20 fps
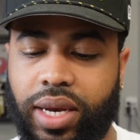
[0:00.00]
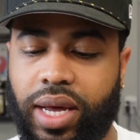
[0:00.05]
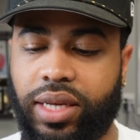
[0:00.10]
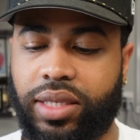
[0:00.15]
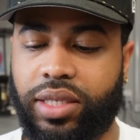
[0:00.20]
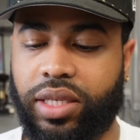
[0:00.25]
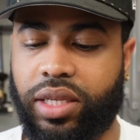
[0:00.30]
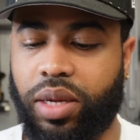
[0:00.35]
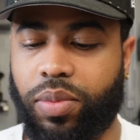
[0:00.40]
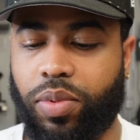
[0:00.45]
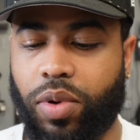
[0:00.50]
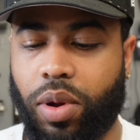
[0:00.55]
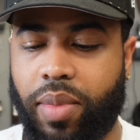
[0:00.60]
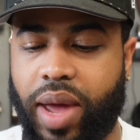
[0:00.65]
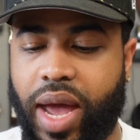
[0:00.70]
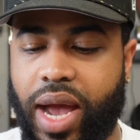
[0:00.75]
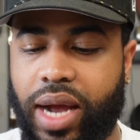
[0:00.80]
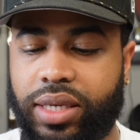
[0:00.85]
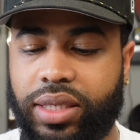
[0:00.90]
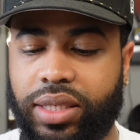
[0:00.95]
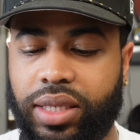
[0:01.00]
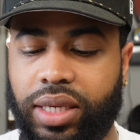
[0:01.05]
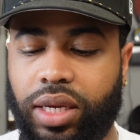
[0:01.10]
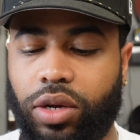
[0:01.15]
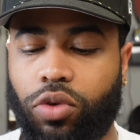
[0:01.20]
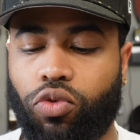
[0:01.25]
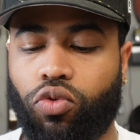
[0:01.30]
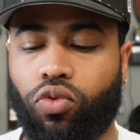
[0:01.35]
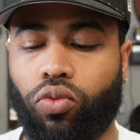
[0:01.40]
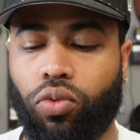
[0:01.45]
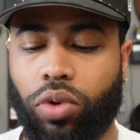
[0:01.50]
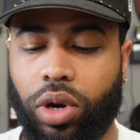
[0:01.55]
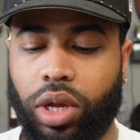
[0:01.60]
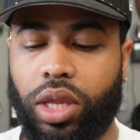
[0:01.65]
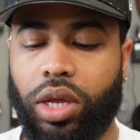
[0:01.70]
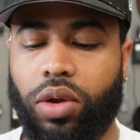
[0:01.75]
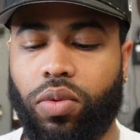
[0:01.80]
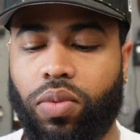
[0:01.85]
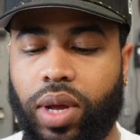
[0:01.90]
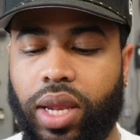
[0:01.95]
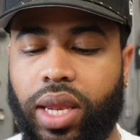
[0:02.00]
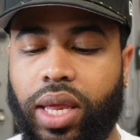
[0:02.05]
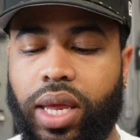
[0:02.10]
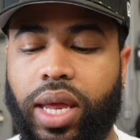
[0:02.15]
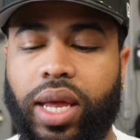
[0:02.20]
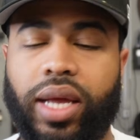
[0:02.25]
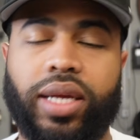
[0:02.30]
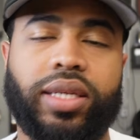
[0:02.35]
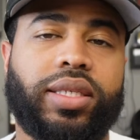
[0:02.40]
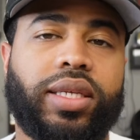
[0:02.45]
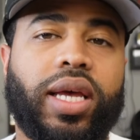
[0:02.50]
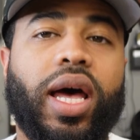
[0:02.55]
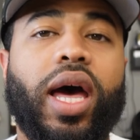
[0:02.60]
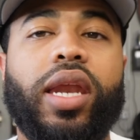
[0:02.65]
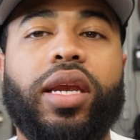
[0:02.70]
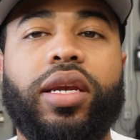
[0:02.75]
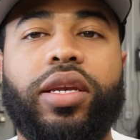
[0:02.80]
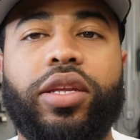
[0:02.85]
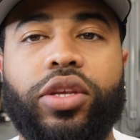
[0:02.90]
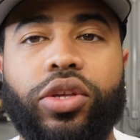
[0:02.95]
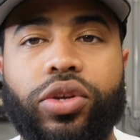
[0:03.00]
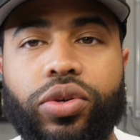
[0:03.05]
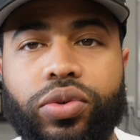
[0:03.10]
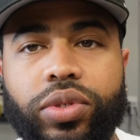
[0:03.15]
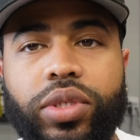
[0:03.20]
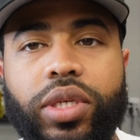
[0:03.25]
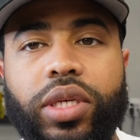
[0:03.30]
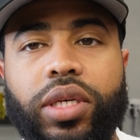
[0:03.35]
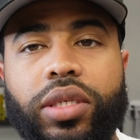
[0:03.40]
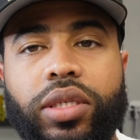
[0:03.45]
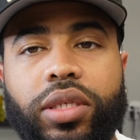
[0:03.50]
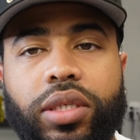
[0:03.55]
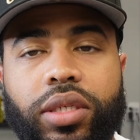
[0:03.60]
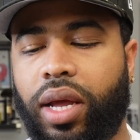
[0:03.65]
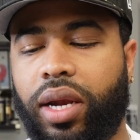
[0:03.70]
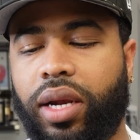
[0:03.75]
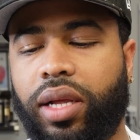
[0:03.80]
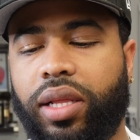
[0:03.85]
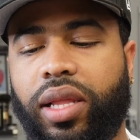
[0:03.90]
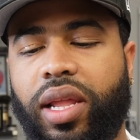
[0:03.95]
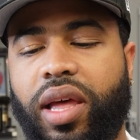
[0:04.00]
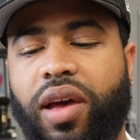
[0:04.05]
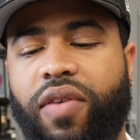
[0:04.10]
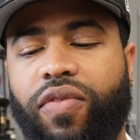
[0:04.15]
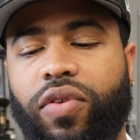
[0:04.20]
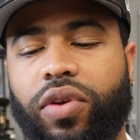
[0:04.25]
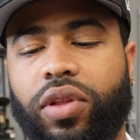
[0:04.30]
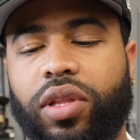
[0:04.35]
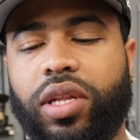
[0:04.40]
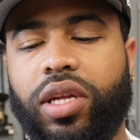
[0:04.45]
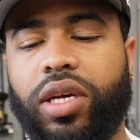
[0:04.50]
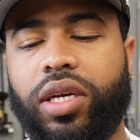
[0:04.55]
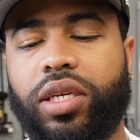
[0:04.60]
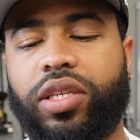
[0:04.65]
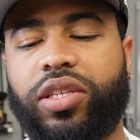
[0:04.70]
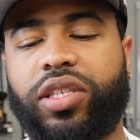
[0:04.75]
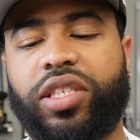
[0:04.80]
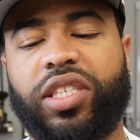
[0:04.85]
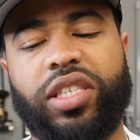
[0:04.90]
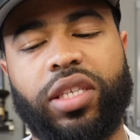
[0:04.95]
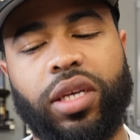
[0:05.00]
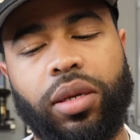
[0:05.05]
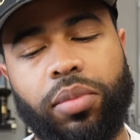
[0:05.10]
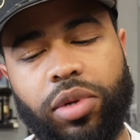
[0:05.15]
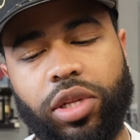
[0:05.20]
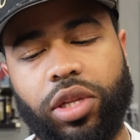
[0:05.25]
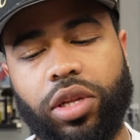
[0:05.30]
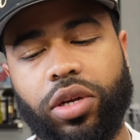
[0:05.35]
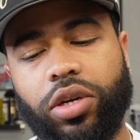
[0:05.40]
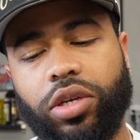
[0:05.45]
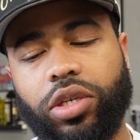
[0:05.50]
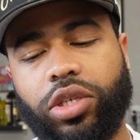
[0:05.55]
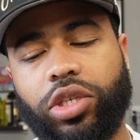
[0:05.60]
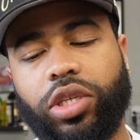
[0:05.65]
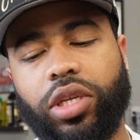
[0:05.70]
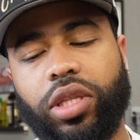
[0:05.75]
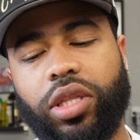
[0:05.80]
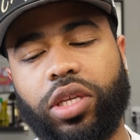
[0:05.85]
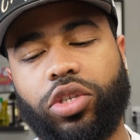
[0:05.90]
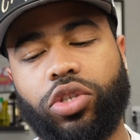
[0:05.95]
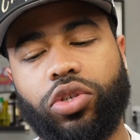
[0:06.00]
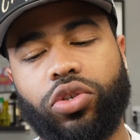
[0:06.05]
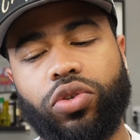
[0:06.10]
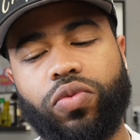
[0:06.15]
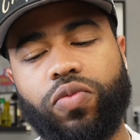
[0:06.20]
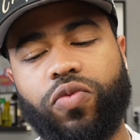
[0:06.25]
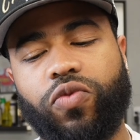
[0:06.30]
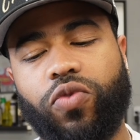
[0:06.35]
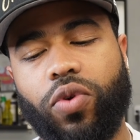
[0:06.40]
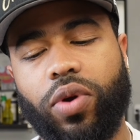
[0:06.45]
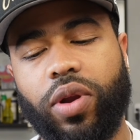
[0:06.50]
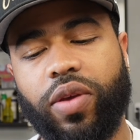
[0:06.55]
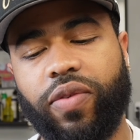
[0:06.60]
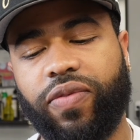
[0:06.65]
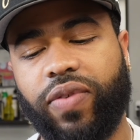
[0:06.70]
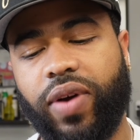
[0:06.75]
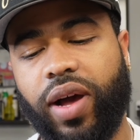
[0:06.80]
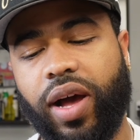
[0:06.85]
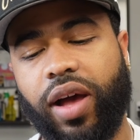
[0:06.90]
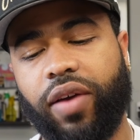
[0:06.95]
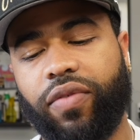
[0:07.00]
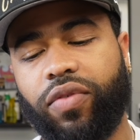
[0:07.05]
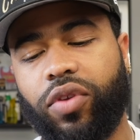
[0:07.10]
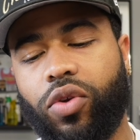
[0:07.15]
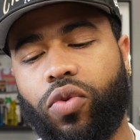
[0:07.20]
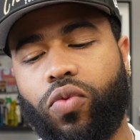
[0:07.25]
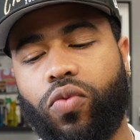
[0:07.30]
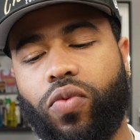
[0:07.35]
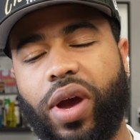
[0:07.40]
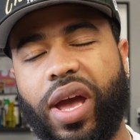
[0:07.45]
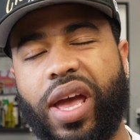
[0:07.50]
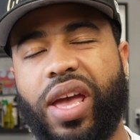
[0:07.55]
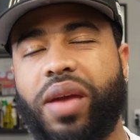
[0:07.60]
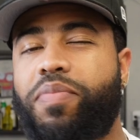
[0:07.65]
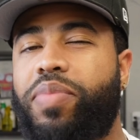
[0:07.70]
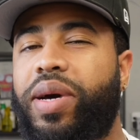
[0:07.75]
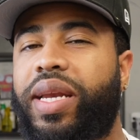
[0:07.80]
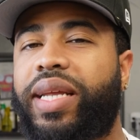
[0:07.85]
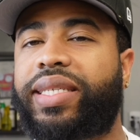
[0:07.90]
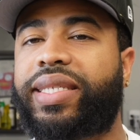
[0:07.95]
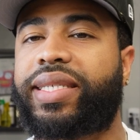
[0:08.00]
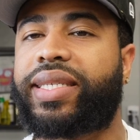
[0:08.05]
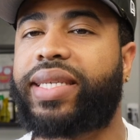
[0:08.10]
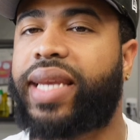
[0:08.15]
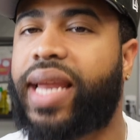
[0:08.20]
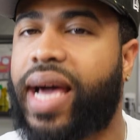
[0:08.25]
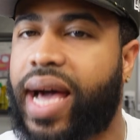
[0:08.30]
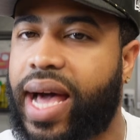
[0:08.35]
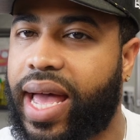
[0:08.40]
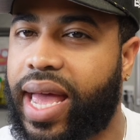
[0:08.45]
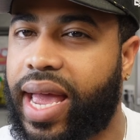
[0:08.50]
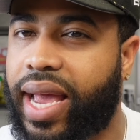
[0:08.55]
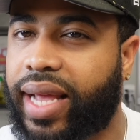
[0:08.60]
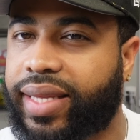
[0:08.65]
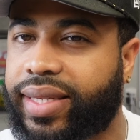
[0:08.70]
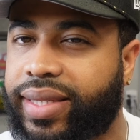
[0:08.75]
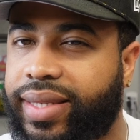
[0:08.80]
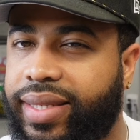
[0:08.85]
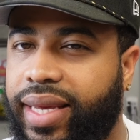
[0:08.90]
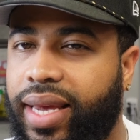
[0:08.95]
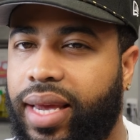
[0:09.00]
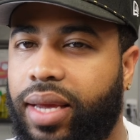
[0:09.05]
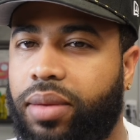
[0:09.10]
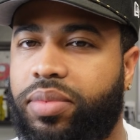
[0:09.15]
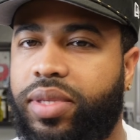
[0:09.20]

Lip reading: nice clipper. I'm actually really excited to use this. And the lever looks similar to the Tomb 45 in a way, but it's not at the same